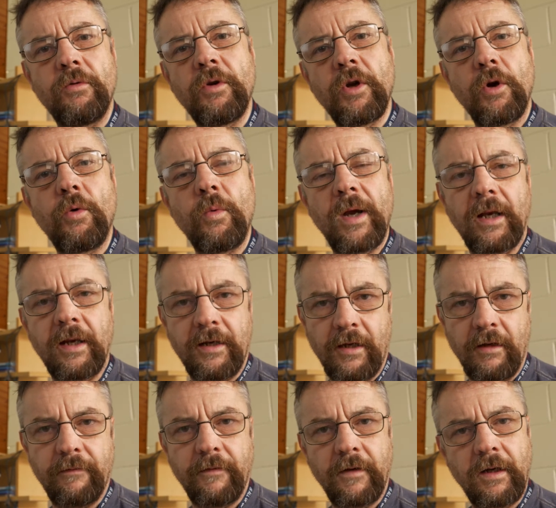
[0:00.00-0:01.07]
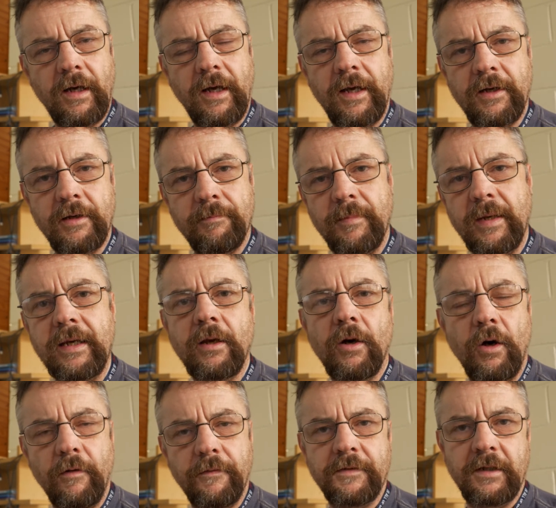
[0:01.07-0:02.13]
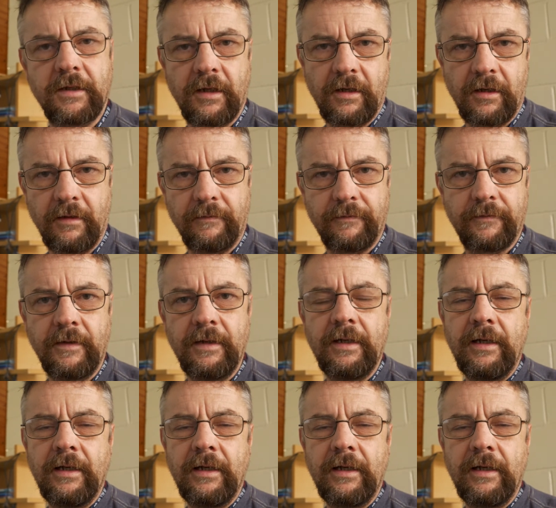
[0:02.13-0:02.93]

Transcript: know well enough and meet often enough